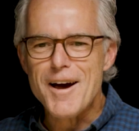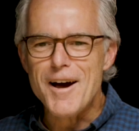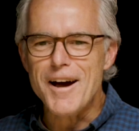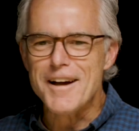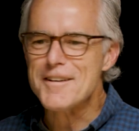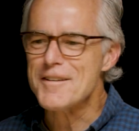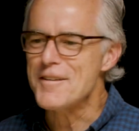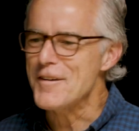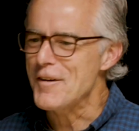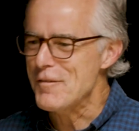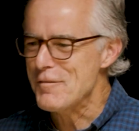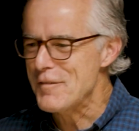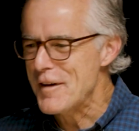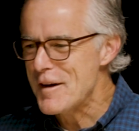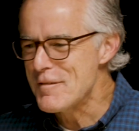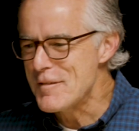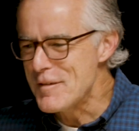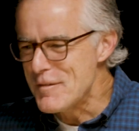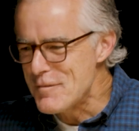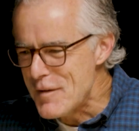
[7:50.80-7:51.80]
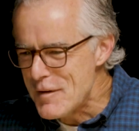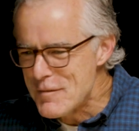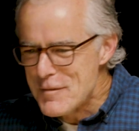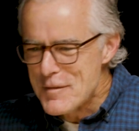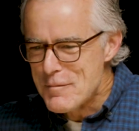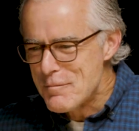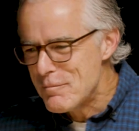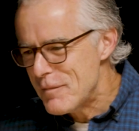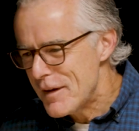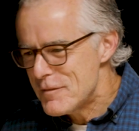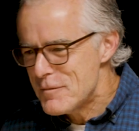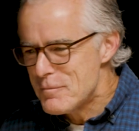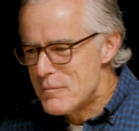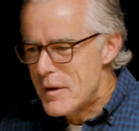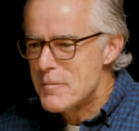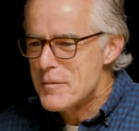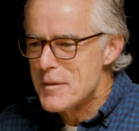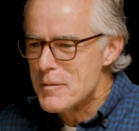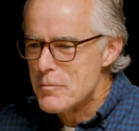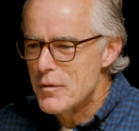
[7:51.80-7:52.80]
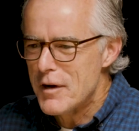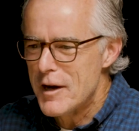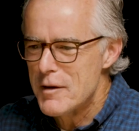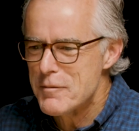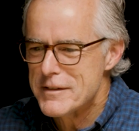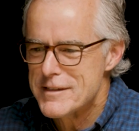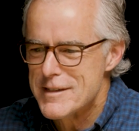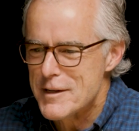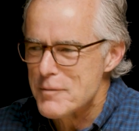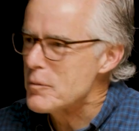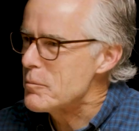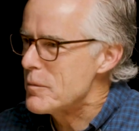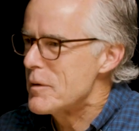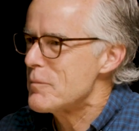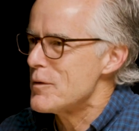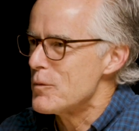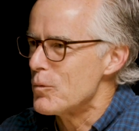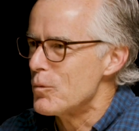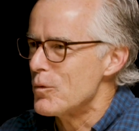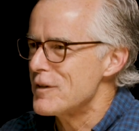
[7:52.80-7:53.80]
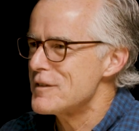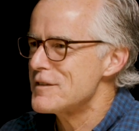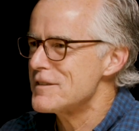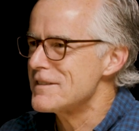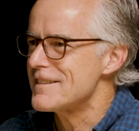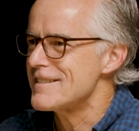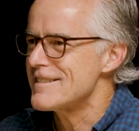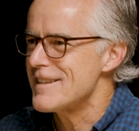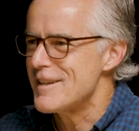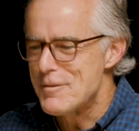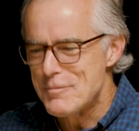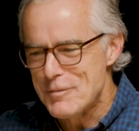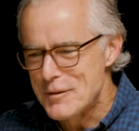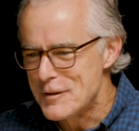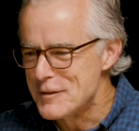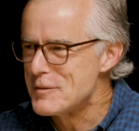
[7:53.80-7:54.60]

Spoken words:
I don't know. Maybe the prime example, maybe the worst example.